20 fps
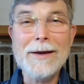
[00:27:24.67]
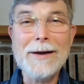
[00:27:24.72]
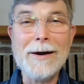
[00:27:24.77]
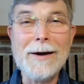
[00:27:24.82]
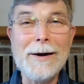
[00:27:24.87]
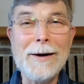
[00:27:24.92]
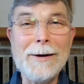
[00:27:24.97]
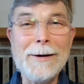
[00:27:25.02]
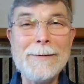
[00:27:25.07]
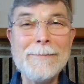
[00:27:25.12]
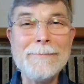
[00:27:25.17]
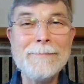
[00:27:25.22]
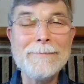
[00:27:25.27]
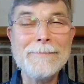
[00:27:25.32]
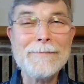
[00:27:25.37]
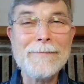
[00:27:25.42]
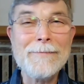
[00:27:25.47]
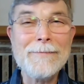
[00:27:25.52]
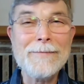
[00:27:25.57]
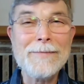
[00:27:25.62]

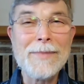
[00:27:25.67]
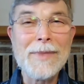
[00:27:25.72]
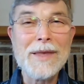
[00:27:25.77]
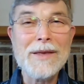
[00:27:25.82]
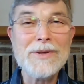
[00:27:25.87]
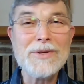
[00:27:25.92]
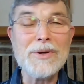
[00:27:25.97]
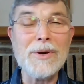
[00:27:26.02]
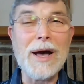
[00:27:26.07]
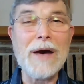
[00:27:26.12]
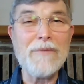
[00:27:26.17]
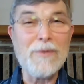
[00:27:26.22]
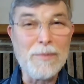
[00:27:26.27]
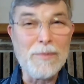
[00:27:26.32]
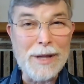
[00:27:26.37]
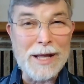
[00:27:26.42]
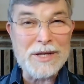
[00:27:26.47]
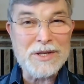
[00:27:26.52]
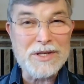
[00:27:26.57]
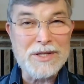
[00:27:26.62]
So have a
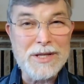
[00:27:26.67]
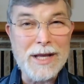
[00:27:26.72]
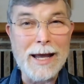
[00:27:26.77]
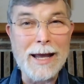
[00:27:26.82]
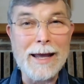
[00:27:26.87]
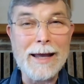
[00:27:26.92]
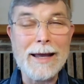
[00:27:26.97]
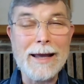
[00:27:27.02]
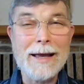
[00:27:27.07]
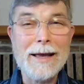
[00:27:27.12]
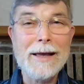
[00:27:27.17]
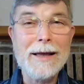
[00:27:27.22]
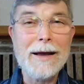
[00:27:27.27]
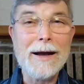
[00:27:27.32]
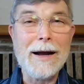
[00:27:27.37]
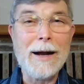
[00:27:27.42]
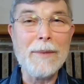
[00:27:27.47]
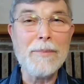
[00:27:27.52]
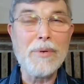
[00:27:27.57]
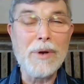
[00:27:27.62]
blessed day.
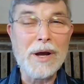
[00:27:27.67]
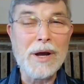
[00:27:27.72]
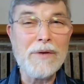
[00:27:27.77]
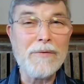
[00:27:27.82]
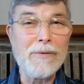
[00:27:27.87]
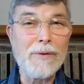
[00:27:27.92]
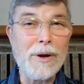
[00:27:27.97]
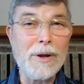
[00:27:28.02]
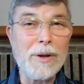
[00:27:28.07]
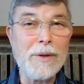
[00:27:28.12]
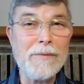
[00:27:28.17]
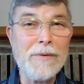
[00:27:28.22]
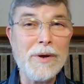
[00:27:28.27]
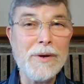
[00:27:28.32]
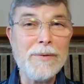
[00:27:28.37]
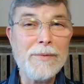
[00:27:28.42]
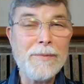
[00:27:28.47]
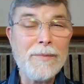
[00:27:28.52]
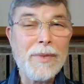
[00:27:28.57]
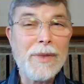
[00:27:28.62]
I'm praying for all of
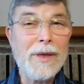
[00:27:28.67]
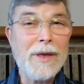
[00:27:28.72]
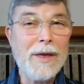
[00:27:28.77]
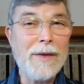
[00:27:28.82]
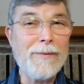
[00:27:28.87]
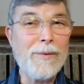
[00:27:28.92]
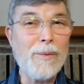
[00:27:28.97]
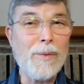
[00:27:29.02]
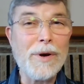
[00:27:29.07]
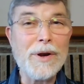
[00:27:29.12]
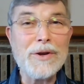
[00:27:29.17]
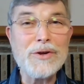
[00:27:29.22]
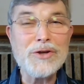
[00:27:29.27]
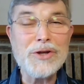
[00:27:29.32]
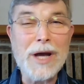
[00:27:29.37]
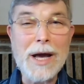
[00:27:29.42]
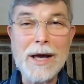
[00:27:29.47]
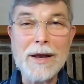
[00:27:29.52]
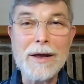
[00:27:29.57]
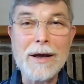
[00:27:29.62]
you. If you want to
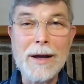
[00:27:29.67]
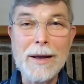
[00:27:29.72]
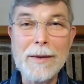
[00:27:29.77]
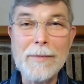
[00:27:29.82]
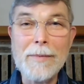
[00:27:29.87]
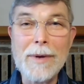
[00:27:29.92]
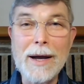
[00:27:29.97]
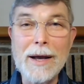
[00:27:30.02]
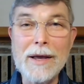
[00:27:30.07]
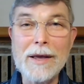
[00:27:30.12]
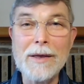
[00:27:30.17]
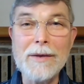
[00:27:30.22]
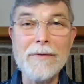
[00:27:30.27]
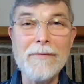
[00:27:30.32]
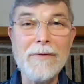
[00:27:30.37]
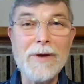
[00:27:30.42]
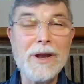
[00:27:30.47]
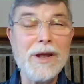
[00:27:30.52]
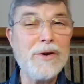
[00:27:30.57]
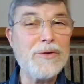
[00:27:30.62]
chat, I
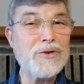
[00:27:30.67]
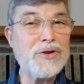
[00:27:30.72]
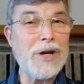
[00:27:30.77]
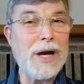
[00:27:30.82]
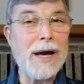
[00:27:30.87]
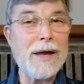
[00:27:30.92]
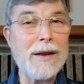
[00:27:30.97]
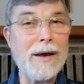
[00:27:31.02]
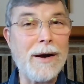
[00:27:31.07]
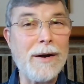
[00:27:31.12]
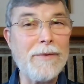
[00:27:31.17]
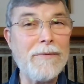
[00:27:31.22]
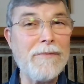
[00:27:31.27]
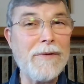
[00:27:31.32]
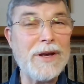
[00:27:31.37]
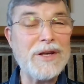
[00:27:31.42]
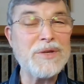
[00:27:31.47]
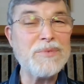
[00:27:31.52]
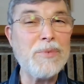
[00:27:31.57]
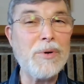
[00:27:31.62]
can video chat on
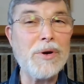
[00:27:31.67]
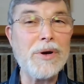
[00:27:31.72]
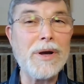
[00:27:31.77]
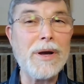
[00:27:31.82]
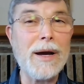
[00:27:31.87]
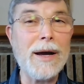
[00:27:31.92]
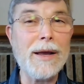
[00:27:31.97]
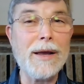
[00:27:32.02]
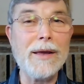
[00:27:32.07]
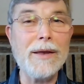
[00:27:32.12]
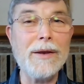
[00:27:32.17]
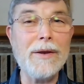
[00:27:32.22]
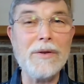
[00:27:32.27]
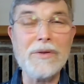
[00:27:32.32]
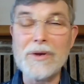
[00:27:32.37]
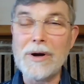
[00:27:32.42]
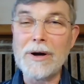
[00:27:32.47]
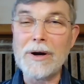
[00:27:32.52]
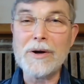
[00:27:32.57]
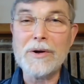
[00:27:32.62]
Facebook. I
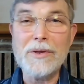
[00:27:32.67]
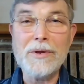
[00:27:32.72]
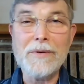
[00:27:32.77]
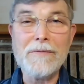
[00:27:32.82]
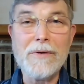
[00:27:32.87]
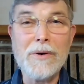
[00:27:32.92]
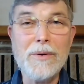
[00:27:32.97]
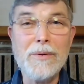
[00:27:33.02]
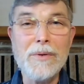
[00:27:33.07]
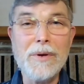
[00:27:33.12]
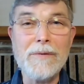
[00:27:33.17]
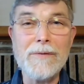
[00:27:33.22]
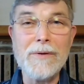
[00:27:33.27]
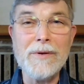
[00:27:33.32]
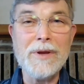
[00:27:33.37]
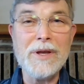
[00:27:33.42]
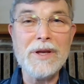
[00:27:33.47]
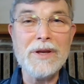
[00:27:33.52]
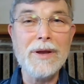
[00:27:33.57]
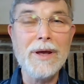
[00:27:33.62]
can talk on the phone if
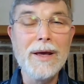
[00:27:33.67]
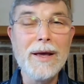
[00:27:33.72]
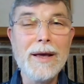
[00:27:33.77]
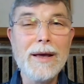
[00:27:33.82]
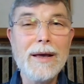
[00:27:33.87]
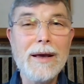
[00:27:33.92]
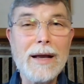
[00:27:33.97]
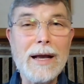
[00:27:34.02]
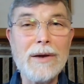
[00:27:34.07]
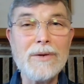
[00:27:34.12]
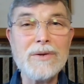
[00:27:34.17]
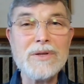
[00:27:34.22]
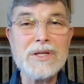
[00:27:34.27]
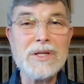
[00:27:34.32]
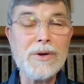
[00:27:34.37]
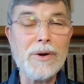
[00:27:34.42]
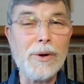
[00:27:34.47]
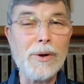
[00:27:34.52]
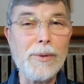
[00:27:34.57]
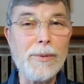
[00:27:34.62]
you need
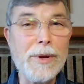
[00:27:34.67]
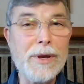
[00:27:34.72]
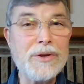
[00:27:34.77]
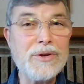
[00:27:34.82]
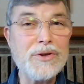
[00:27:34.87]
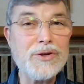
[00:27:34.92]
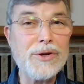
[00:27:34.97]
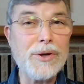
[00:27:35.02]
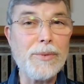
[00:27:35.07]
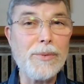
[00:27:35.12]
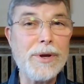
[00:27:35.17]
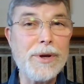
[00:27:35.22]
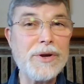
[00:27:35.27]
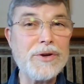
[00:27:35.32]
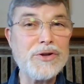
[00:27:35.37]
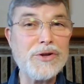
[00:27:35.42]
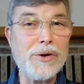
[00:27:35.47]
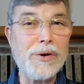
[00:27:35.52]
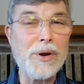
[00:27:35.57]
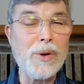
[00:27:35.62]
counseling or
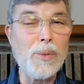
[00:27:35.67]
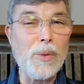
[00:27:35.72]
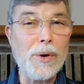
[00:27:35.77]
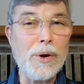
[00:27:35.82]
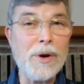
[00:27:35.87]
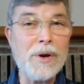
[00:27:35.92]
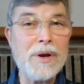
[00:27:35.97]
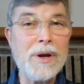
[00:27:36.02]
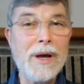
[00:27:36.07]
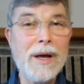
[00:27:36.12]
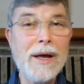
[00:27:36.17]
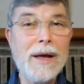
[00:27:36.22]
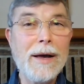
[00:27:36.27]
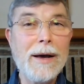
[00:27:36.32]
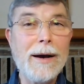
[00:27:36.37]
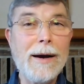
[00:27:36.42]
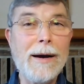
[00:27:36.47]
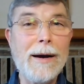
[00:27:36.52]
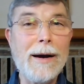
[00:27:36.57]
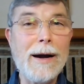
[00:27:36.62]
reassuring word.
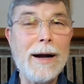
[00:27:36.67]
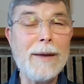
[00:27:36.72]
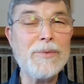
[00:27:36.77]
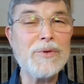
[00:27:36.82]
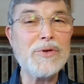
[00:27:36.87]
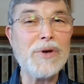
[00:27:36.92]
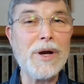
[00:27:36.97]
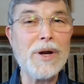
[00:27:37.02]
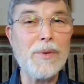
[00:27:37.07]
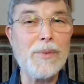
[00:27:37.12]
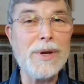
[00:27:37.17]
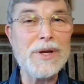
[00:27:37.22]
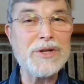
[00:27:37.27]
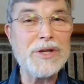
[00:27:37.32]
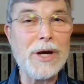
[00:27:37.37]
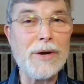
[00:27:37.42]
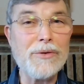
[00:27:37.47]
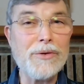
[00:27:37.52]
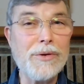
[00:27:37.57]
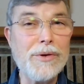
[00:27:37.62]
I'm trying to
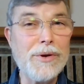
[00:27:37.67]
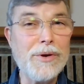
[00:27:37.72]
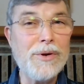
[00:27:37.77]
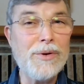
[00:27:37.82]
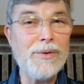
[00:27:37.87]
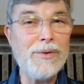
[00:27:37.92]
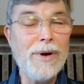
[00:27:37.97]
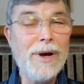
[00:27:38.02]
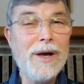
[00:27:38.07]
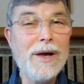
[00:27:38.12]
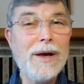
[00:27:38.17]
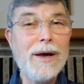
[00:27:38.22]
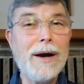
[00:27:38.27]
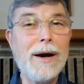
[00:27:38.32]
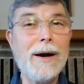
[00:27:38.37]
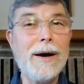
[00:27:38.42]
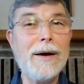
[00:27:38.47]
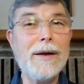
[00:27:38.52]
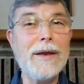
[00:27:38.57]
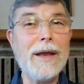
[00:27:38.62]
reach out to you.
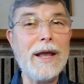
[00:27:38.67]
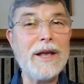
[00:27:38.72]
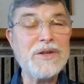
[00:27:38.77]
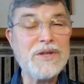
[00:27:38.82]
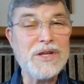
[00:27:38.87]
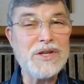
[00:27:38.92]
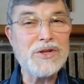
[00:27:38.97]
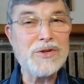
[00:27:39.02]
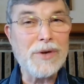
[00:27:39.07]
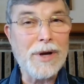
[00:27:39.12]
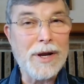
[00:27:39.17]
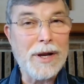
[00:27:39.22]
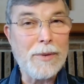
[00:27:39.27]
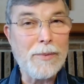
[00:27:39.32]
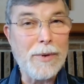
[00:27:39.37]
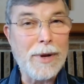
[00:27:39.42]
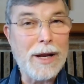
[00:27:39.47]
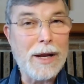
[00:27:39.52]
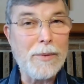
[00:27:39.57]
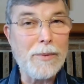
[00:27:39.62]
Nancy's trying to
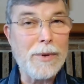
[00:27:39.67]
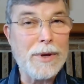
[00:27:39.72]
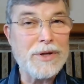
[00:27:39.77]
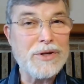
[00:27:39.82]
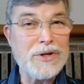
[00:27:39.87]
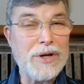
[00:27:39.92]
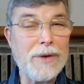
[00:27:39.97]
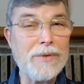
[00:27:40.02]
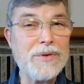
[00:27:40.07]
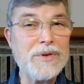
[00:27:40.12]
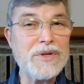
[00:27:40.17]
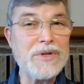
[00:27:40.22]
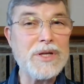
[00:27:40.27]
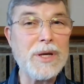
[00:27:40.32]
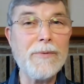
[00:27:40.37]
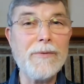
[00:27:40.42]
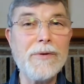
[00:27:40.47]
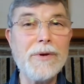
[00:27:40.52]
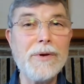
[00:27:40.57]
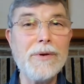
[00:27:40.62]
reach out to
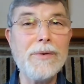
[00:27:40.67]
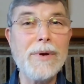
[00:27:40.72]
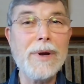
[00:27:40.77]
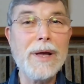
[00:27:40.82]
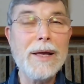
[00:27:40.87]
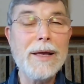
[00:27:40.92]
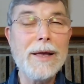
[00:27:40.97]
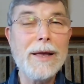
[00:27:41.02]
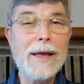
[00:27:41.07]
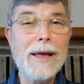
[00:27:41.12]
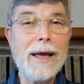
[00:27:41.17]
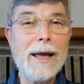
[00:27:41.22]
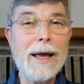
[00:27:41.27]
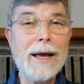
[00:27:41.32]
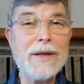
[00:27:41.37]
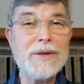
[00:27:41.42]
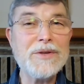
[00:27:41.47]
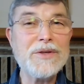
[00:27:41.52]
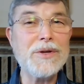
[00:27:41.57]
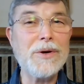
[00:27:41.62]
some of you.
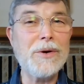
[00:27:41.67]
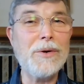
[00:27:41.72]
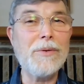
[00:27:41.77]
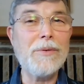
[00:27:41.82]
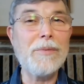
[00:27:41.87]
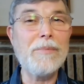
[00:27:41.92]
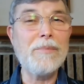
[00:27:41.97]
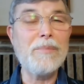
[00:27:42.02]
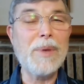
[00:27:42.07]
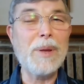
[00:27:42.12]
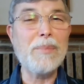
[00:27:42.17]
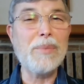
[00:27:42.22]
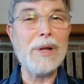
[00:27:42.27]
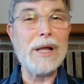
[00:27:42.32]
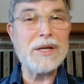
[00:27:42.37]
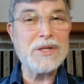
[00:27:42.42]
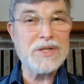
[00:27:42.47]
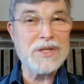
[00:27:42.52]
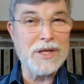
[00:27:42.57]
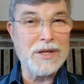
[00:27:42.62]
And so be
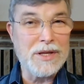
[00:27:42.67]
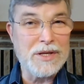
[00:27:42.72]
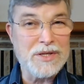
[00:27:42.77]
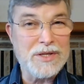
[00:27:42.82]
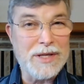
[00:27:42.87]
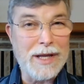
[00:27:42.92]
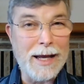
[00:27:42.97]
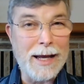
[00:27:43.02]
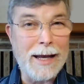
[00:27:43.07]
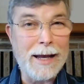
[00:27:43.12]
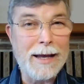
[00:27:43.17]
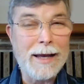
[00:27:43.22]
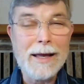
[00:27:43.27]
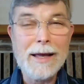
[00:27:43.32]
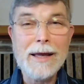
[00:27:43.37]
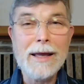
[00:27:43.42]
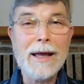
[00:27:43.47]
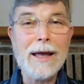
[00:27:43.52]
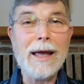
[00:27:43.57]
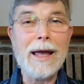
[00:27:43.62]
blessed in this day.
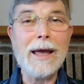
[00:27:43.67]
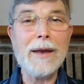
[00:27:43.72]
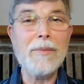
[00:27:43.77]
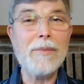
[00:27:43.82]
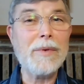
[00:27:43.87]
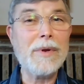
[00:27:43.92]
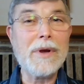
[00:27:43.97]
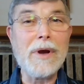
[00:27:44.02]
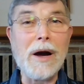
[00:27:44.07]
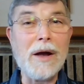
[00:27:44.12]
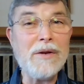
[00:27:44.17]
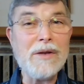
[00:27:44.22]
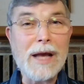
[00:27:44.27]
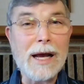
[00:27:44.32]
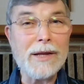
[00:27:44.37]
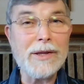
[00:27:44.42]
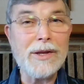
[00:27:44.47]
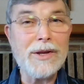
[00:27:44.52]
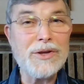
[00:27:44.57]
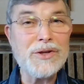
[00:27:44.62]
And
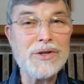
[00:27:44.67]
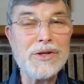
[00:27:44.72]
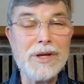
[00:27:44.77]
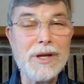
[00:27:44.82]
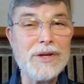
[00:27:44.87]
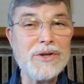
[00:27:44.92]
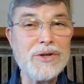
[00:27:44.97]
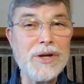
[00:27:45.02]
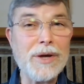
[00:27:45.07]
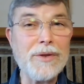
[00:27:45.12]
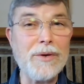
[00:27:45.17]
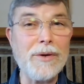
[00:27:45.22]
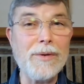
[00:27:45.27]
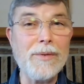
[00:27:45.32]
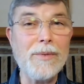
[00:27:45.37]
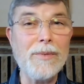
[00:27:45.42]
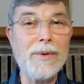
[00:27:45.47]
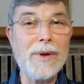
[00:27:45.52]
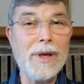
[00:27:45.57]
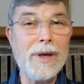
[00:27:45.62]
contact each
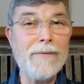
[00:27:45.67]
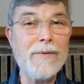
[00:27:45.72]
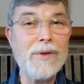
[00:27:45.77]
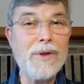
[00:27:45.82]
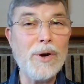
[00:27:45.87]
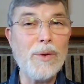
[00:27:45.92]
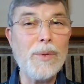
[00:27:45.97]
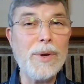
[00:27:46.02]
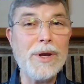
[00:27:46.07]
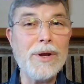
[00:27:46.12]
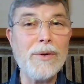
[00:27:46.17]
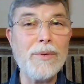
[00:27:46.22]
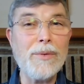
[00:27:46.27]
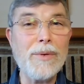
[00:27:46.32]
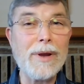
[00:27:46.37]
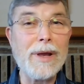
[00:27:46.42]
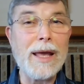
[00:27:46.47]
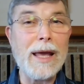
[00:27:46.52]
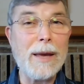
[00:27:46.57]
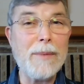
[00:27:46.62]
other. Even though we
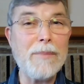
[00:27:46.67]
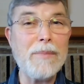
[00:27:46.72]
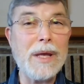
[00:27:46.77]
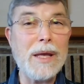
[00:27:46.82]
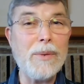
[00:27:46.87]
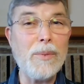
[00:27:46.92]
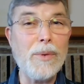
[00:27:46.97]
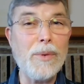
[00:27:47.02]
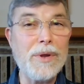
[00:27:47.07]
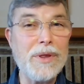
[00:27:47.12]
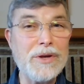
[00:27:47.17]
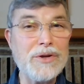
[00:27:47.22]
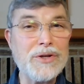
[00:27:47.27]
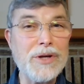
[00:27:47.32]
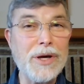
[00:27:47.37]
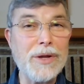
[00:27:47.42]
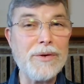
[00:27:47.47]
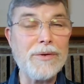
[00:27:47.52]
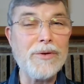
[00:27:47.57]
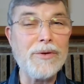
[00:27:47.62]
can't be with
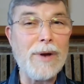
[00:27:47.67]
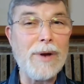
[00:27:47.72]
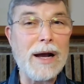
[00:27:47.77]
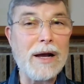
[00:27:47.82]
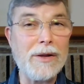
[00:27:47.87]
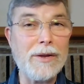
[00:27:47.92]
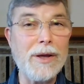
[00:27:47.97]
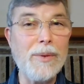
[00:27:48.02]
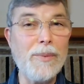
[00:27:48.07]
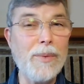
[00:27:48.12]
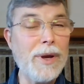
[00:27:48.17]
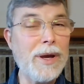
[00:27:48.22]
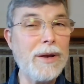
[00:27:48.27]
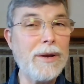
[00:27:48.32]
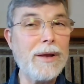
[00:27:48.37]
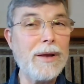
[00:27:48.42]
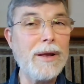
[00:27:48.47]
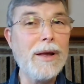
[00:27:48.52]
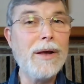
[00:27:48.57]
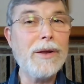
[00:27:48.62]
each other directly, we
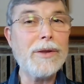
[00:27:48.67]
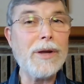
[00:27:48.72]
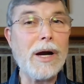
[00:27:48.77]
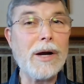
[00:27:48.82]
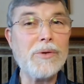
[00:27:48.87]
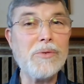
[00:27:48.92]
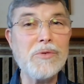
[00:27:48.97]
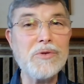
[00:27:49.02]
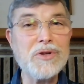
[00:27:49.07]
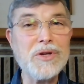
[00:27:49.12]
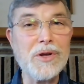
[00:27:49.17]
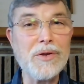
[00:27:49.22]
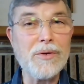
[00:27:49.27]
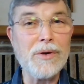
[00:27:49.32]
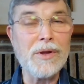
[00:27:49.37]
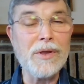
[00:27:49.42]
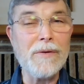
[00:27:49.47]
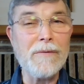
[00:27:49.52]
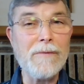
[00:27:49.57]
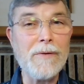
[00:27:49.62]
can talk to each
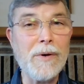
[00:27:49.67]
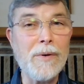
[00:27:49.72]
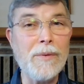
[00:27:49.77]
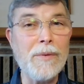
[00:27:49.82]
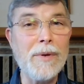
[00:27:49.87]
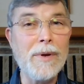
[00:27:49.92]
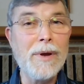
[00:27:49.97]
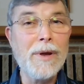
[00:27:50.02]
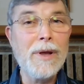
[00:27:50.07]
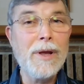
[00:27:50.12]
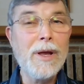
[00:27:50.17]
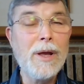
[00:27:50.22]
other on the phone.